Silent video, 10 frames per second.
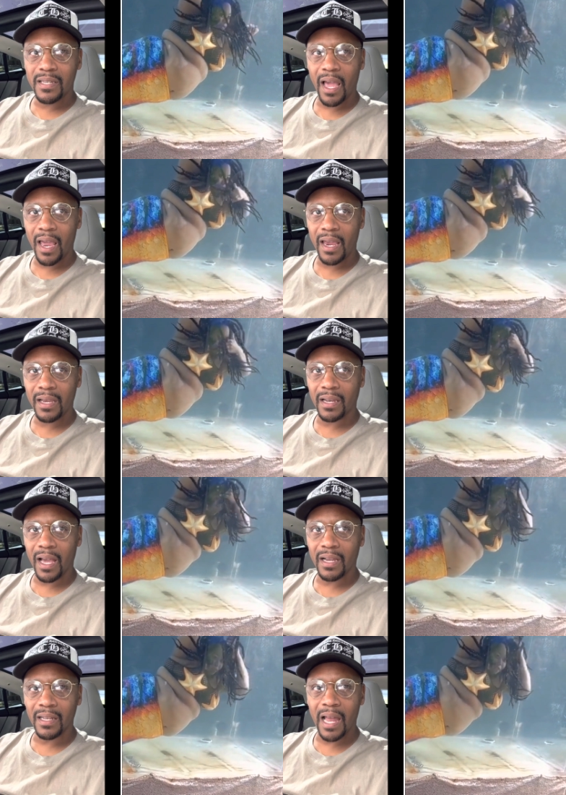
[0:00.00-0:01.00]
tank
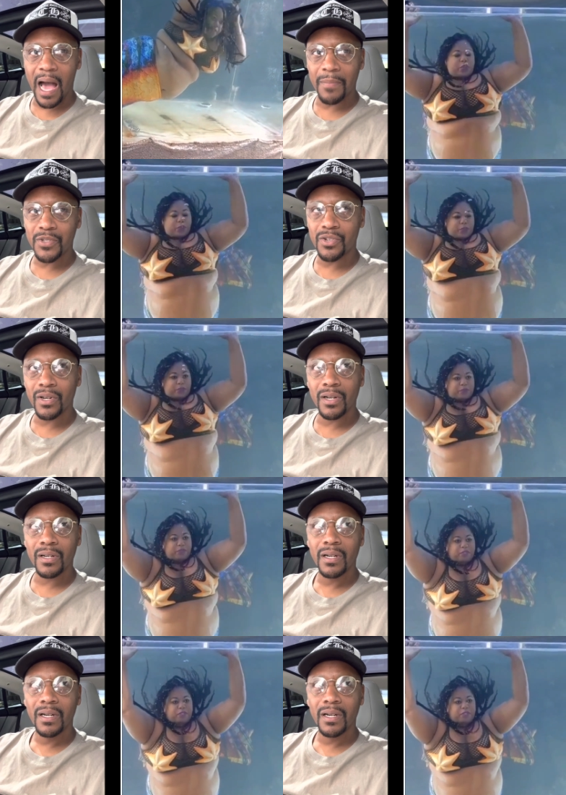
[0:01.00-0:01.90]
like a lobster,